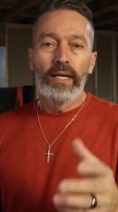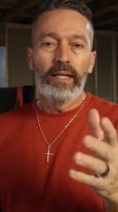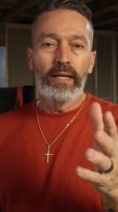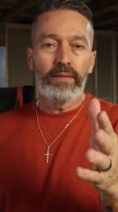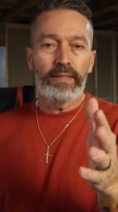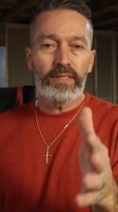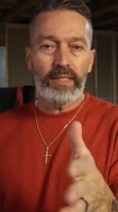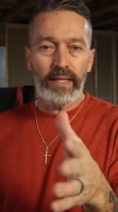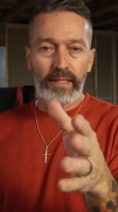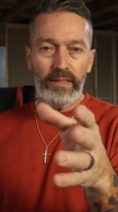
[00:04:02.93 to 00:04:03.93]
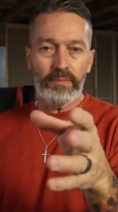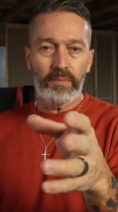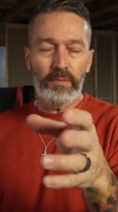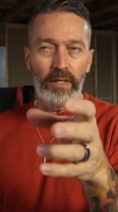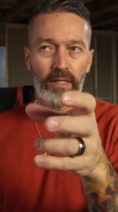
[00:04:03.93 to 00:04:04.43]
Now the second
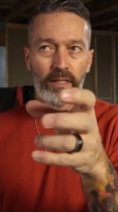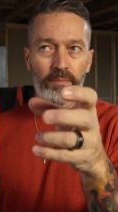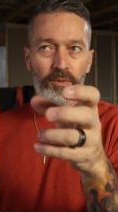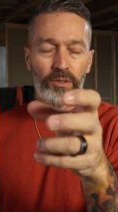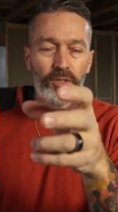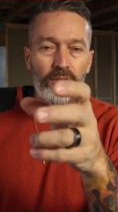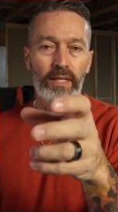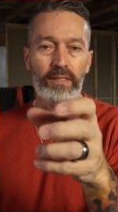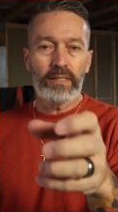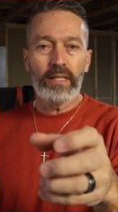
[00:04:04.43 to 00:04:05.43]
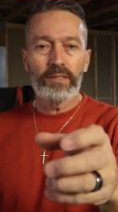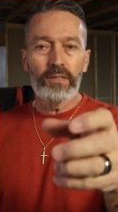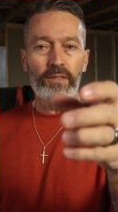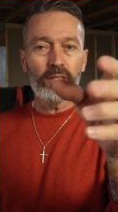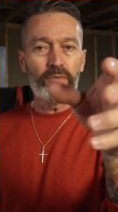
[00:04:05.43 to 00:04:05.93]
two shots that I took,